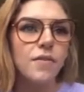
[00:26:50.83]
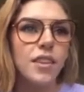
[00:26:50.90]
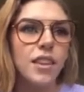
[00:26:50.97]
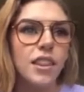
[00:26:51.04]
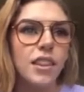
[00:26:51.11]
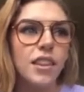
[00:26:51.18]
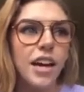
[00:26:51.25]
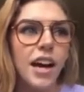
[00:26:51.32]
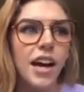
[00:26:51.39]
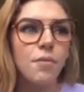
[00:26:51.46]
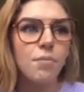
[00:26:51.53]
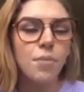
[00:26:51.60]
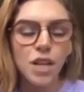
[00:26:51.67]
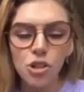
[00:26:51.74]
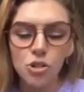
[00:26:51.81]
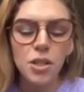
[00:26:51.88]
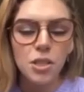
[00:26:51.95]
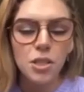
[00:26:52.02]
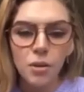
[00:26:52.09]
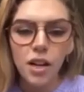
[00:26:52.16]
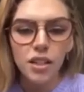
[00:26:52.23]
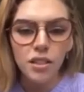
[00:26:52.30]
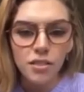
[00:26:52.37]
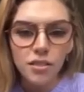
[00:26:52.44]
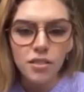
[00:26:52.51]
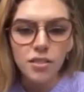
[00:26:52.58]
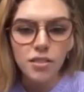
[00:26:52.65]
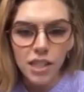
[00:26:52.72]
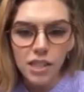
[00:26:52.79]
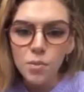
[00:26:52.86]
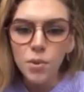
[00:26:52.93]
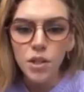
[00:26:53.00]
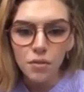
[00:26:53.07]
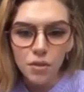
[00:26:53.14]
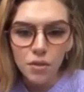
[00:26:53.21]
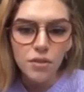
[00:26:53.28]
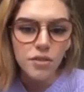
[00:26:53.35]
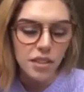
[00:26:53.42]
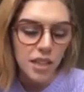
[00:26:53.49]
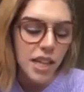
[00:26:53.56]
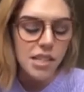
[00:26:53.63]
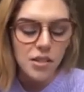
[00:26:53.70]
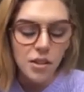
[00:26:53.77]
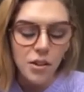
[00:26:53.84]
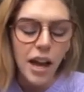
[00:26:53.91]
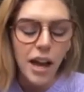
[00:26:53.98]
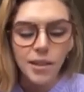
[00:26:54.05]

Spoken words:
that being transparent is beautiful and it's okay.